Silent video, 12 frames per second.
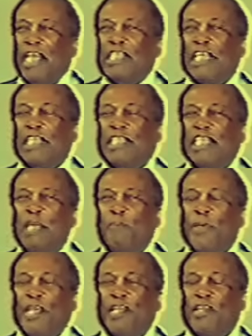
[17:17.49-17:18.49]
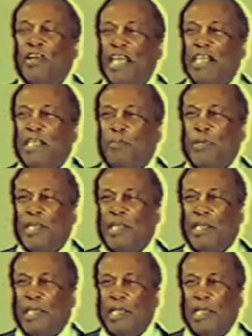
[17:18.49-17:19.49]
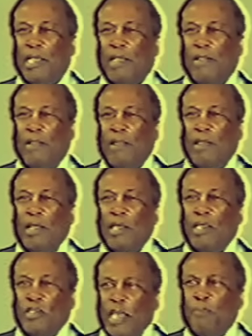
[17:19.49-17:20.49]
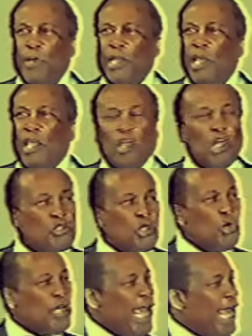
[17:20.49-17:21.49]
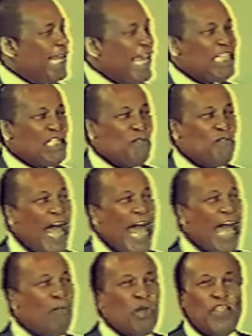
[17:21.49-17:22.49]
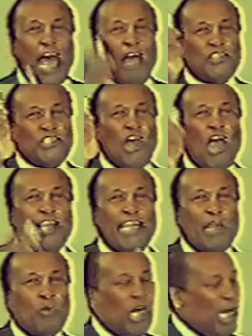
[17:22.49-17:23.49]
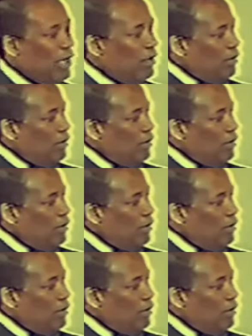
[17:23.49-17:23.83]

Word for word: Is it dependent or independent? Dependent. Because you can't get to five without starting at what?